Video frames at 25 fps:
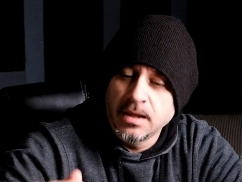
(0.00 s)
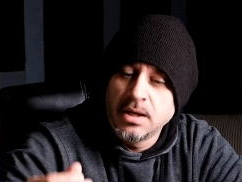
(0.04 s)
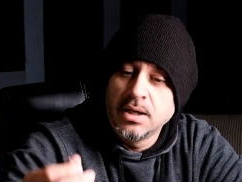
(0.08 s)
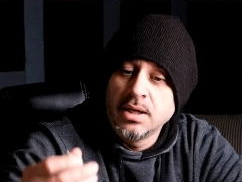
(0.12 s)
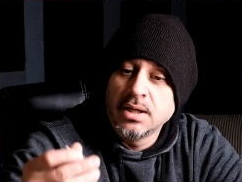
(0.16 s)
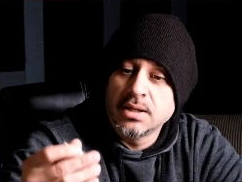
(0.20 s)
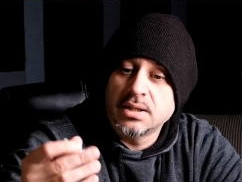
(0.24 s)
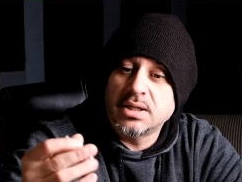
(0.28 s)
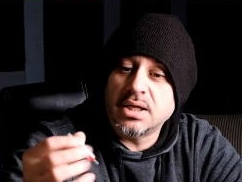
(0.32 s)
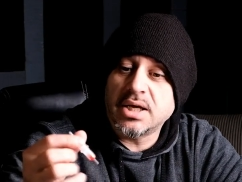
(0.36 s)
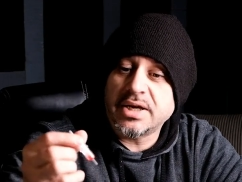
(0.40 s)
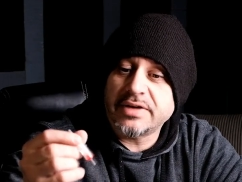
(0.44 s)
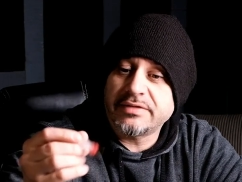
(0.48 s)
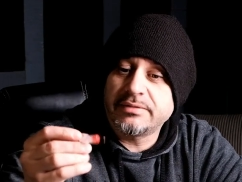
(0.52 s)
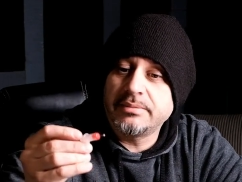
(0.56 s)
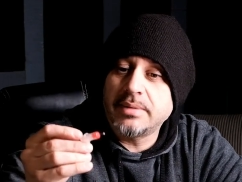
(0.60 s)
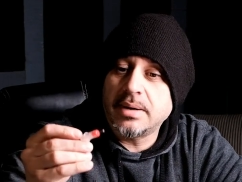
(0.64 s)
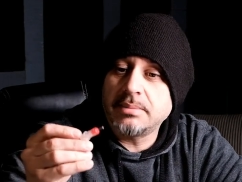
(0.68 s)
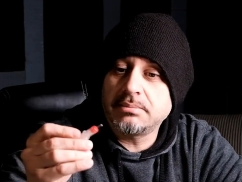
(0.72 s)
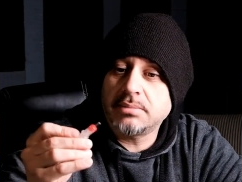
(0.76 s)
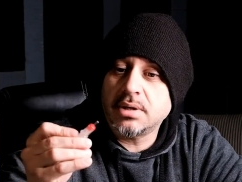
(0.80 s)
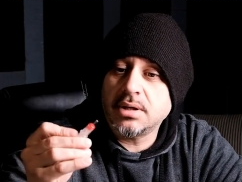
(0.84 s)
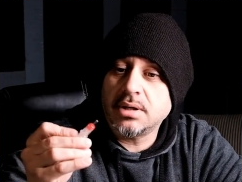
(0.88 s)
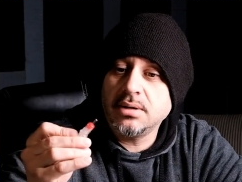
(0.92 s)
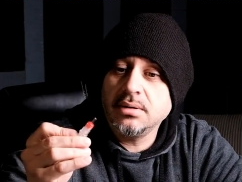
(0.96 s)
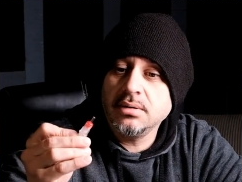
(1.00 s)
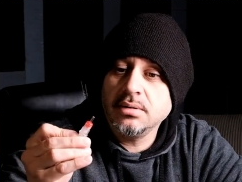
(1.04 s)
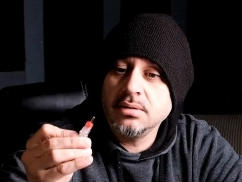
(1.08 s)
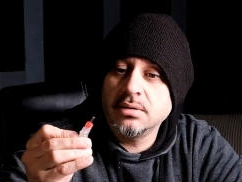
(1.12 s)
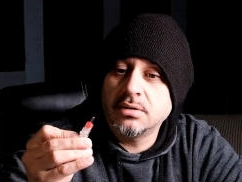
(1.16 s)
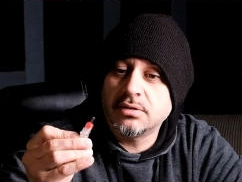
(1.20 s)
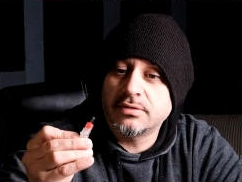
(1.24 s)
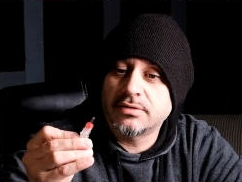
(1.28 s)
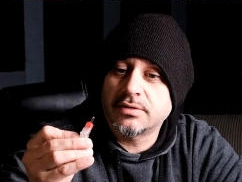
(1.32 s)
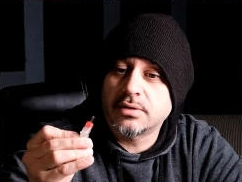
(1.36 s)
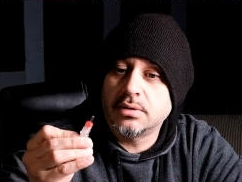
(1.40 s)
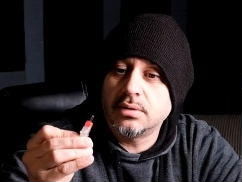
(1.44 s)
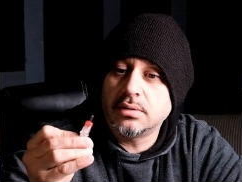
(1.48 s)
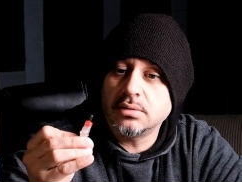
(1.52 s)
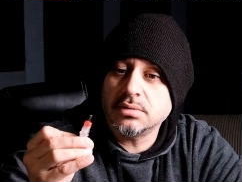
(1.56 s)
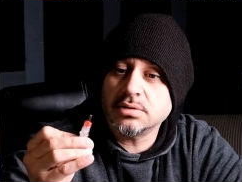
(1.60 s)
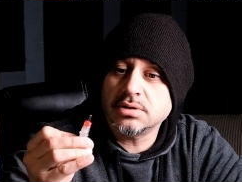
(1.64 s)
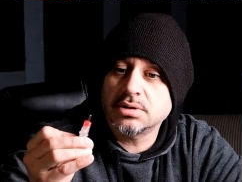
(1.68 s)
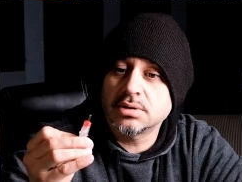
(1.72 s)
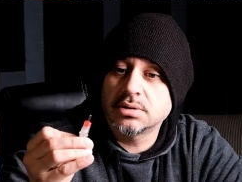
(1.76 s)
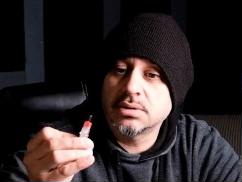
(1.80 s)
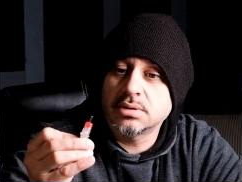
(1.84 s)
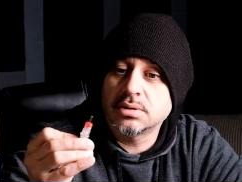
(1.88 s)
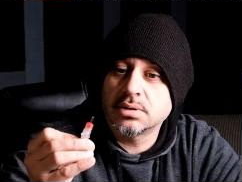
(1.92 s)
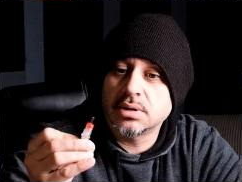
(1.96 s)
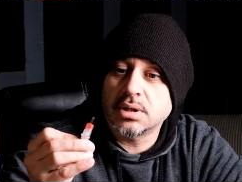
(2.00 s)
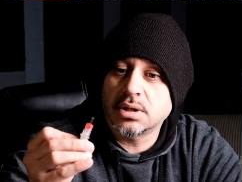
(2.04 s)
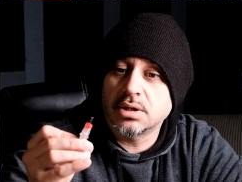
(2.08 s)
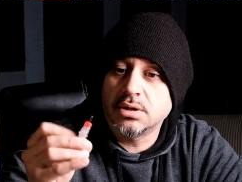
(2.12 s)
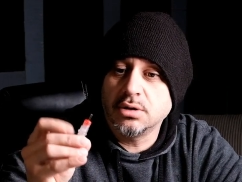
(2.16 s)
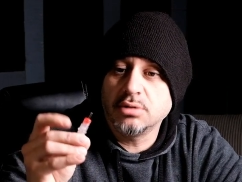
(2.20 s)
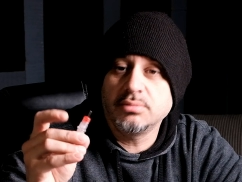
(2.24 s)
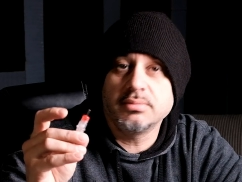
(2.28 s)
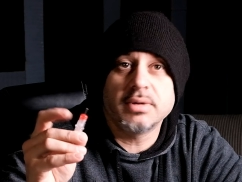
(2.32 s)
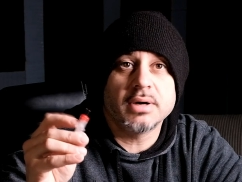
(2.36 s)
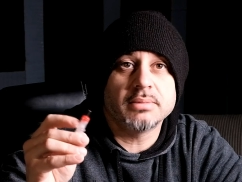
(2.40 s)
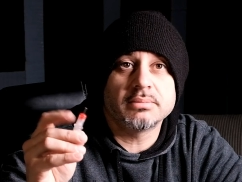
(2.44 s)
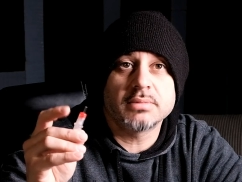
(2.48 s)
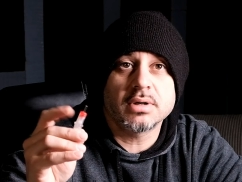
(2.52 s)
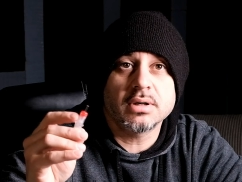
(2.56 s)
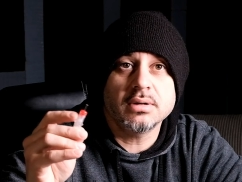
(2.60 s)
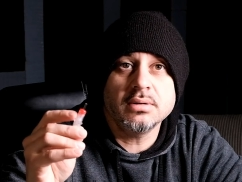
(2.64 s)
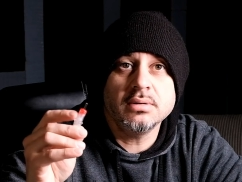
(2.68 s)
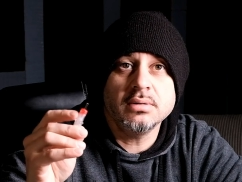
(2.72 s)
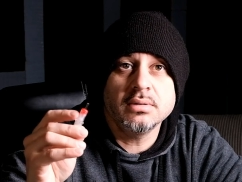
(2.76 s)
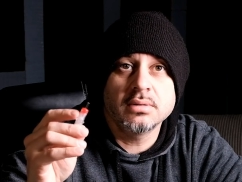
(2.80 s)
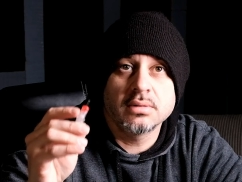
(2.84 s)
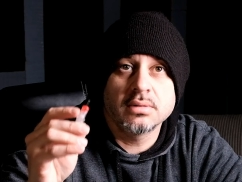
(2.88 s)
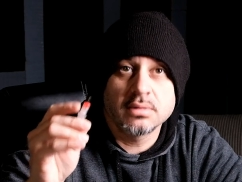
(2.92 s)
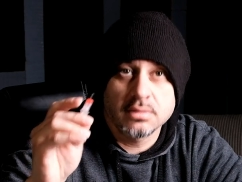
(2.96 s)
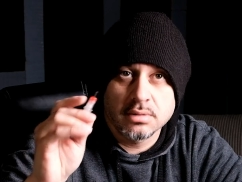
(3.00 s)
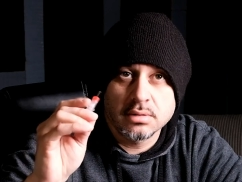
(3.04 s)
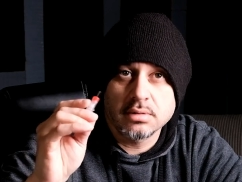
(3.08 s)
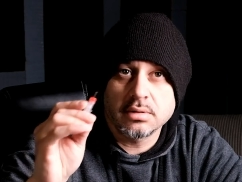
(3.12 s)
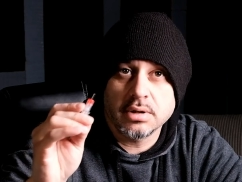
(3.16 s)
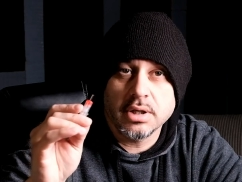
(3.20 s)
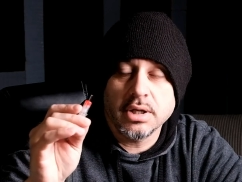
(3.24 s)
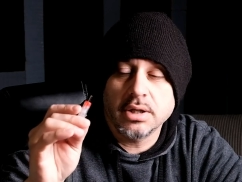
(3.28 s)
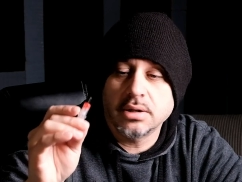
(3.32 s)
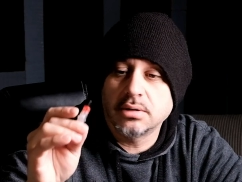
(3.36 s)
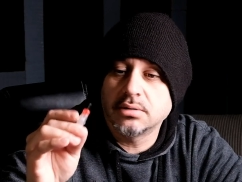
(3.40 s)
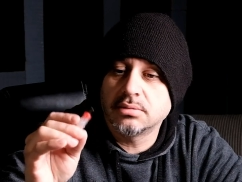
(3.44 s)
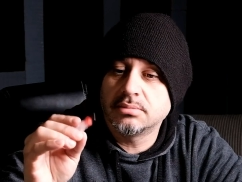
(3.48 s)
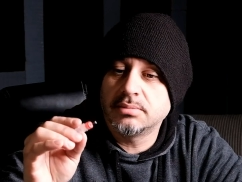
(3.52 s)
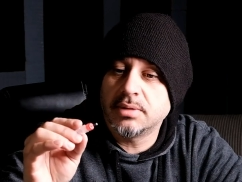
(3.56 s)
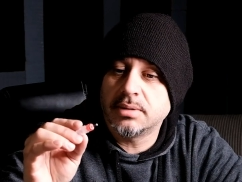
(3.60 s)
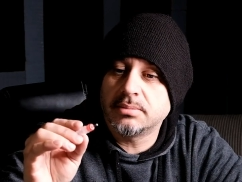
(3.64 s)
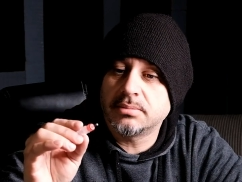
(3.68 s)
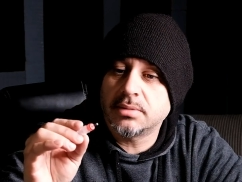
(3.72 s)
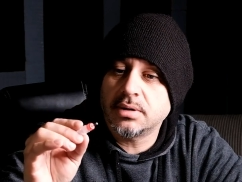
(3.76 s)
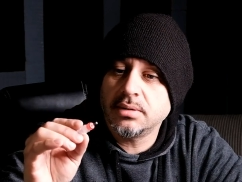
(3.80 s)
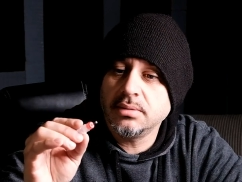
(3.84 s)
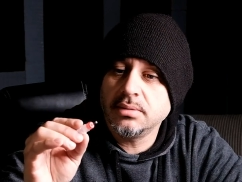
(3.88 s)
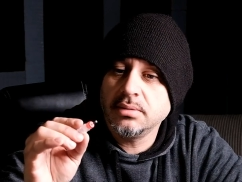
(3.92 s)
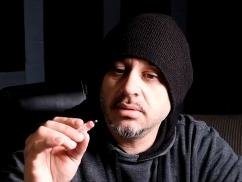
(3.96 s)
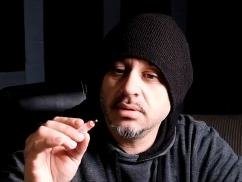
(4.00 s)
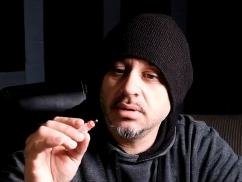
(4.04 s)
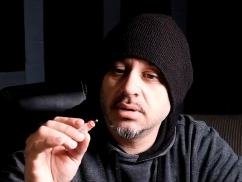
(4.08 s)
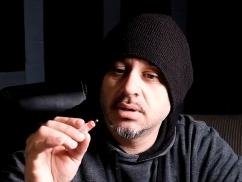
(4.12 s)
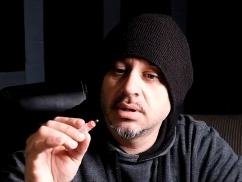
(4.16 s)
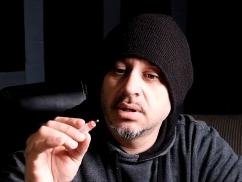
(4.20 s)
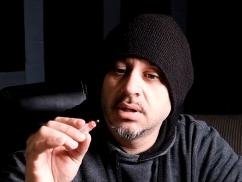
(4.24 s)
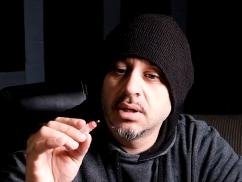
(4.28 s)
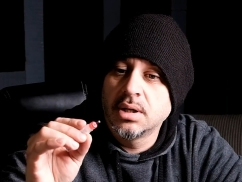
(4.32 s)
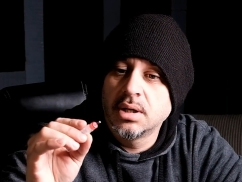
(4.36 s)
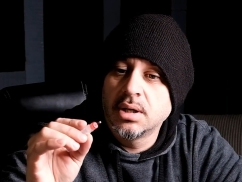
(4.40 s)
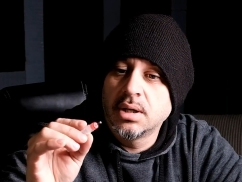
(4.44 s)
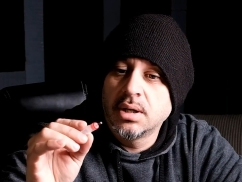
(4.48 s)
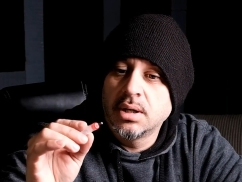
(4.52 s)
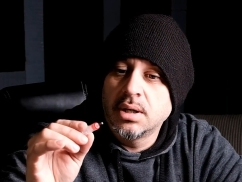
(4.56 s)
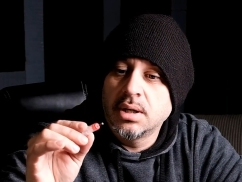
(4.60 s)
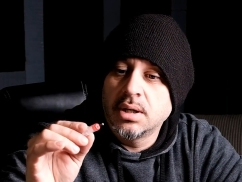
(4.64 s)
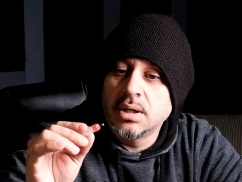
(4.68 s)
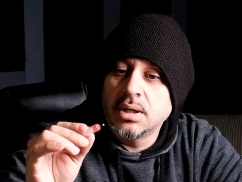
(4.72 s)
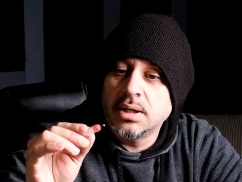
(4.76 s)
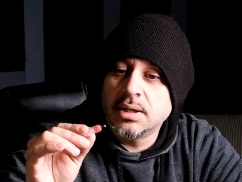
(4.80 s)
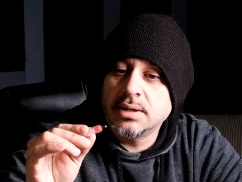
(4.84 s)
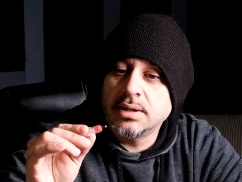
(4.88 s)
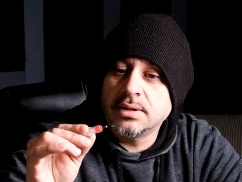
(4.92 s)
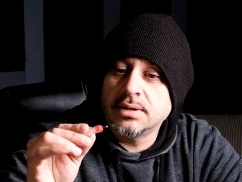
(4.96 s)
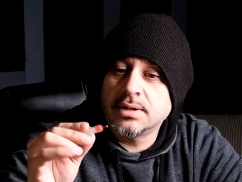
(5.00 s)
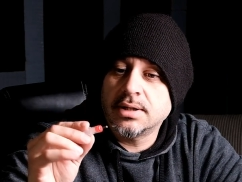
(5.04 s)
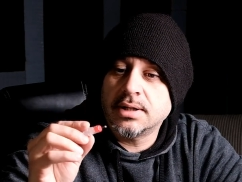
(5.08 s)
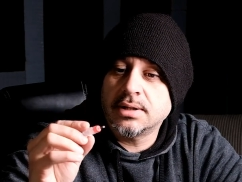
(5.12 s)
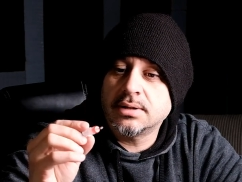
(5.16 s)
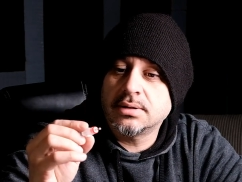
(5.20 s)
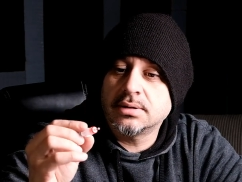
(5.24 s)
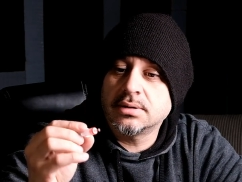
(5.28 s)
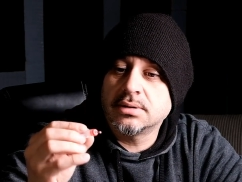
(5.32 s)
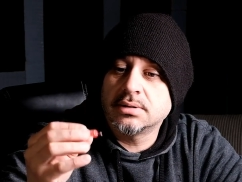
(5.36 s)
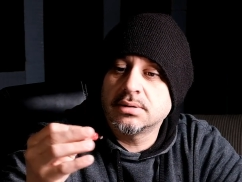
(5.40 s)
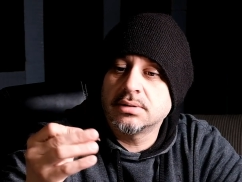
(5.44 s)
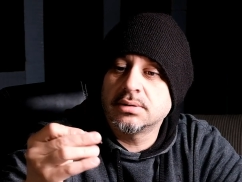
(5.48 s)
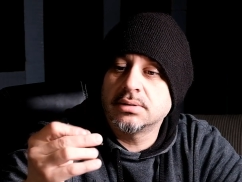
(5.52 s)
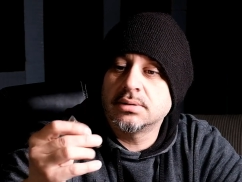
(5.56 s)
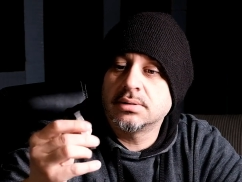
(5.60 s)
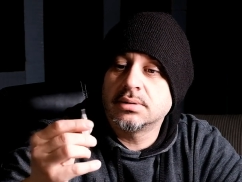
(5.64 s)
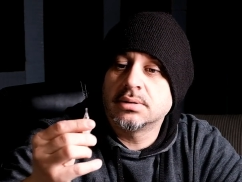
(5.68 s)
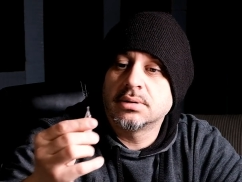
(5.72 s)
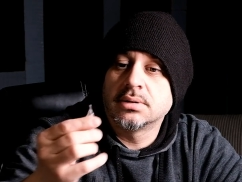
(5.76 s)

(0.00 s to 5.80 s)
They have membrane, of course, a good membrane, really good membrane, and then